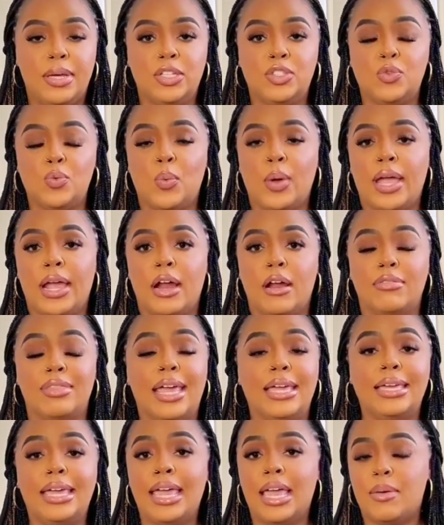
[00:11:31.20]

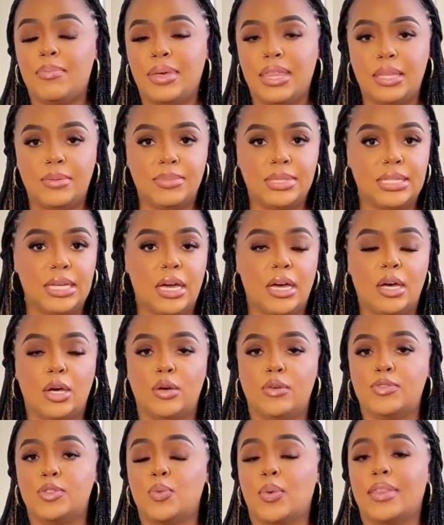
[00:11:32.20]
Videos,
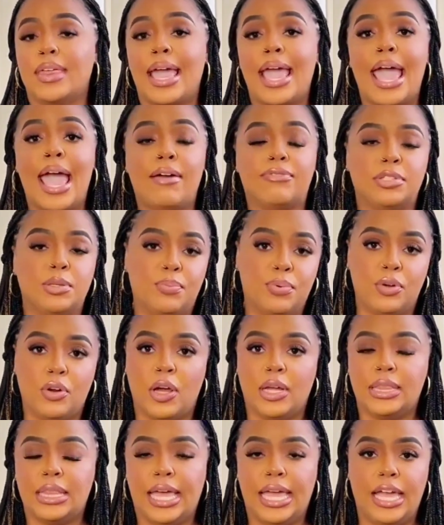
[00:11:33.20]
messages, and
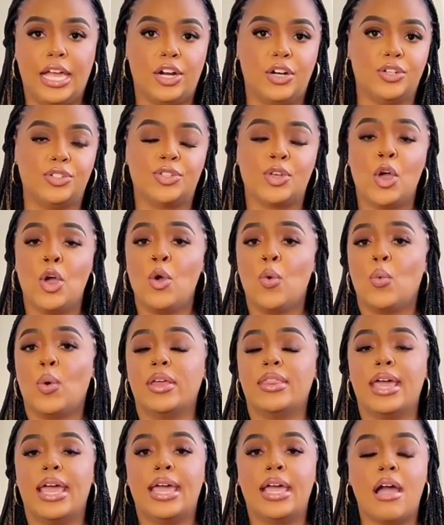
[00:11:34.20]
photos were leaked
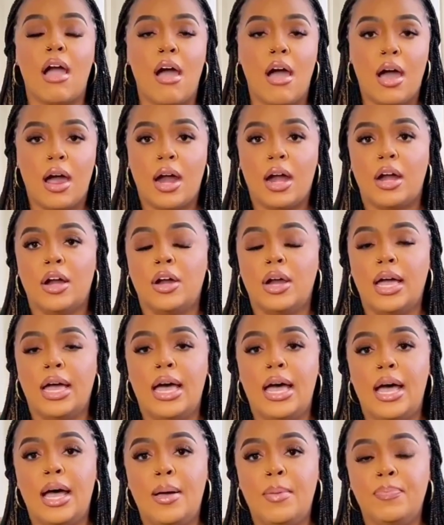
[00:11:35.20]
online.
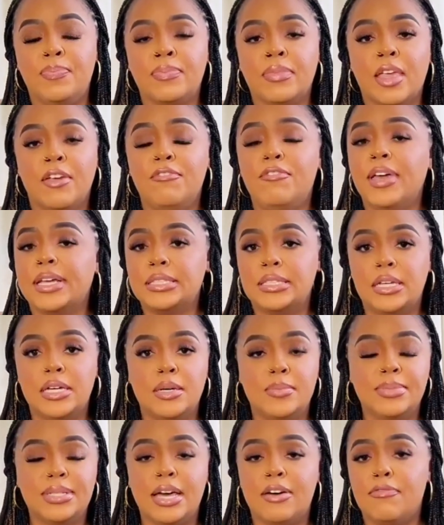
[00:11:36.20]
That was when Mira's
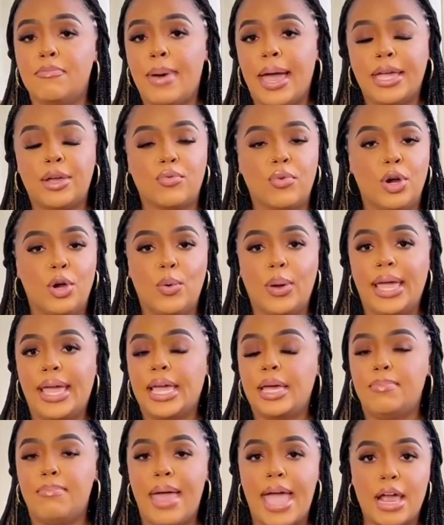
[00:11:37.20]
story finally made
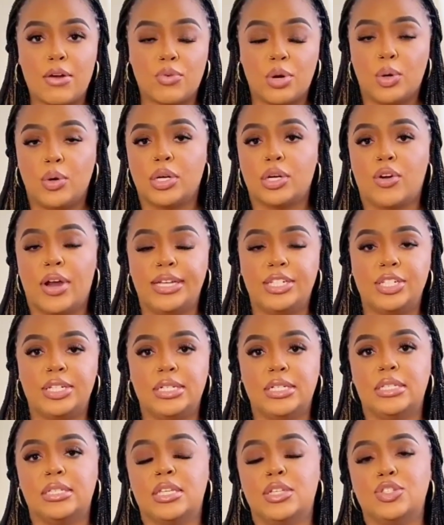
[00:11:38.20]
sense to the
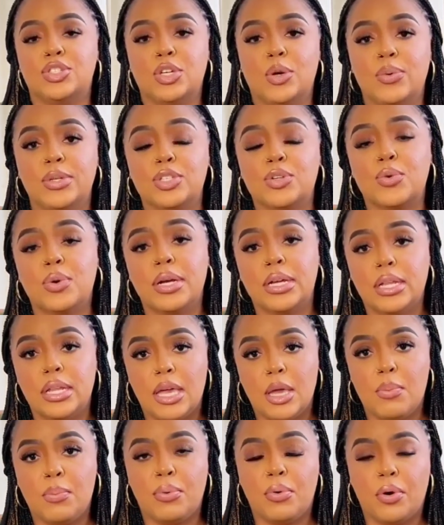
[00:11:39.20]
public.
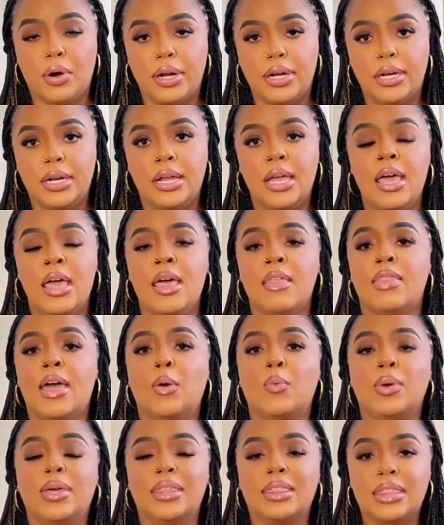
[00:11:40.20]
Unlike many
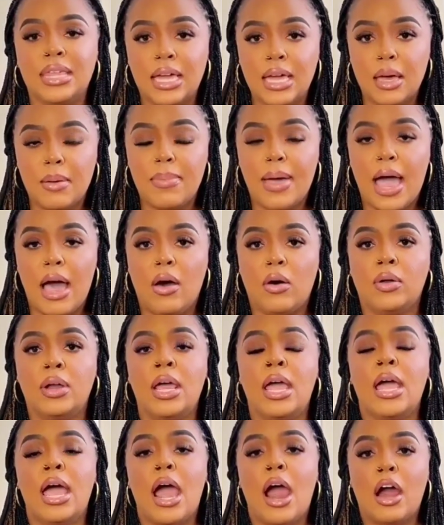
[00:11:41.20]
others, she had
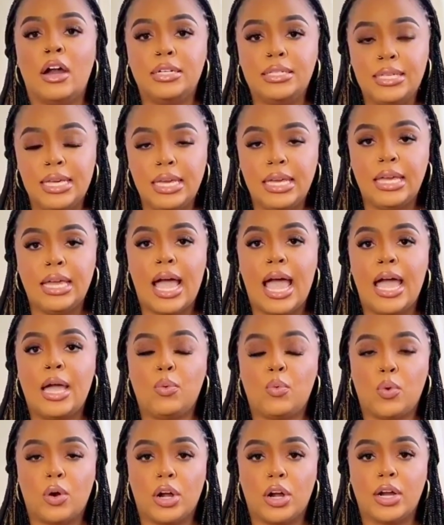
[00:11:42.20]
said no and
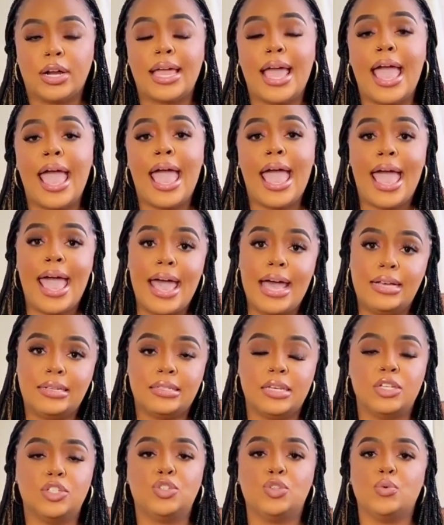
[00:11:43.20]
walked away.
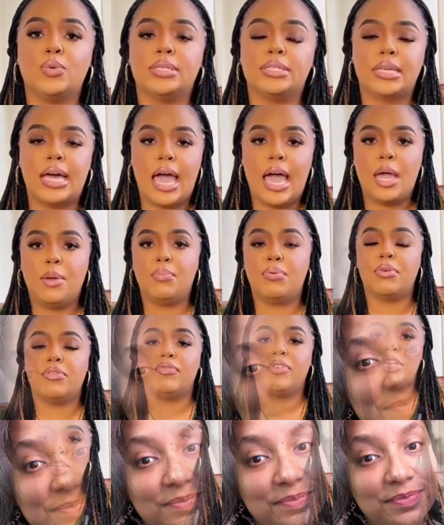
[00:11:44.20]
Today,
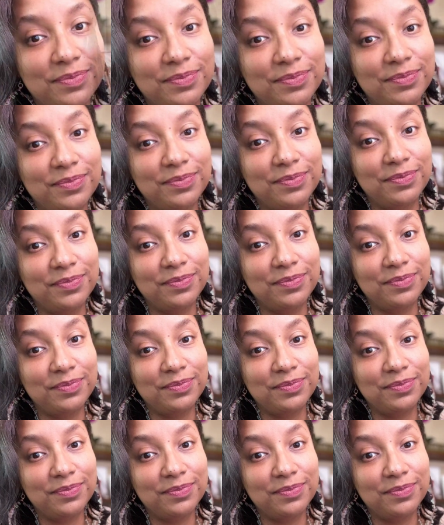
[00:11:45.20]
Baltasar is
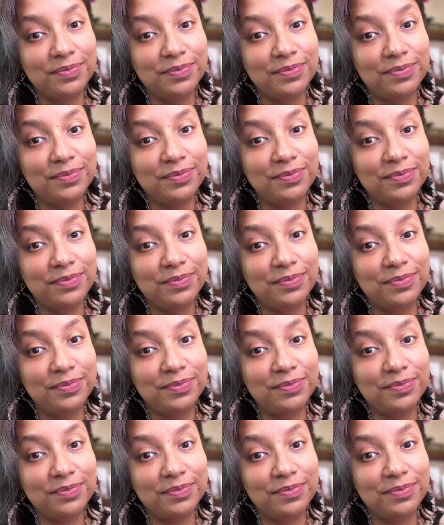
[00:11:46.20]
no longer